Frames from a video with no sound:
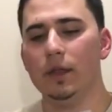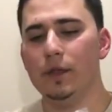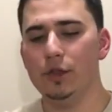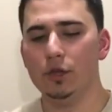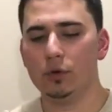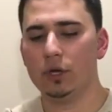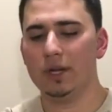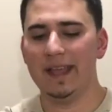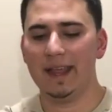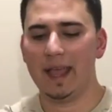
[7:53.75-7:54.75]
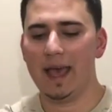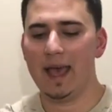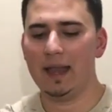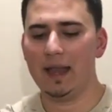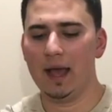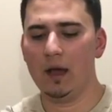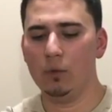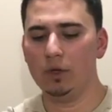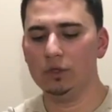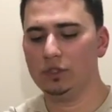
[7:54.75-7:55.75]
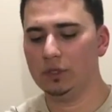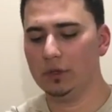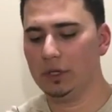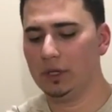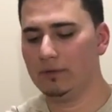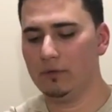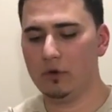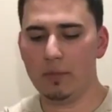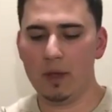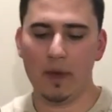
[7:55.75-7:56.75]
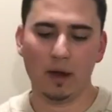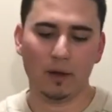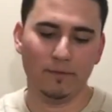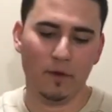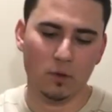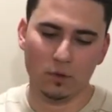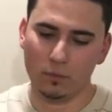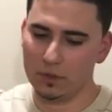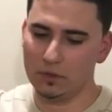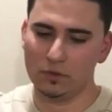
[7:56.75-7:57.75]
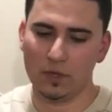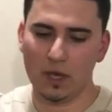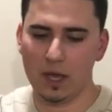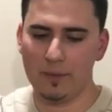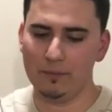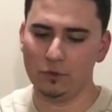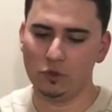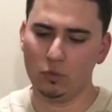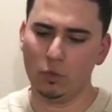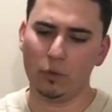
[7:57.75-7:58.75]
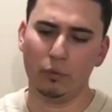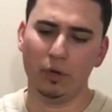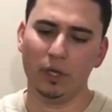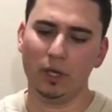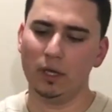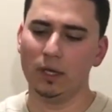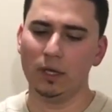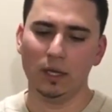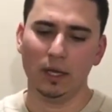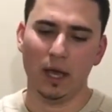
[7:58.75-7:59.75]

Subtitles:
Neewer Dead Cat windshield here for my microphone, which should work pretty good.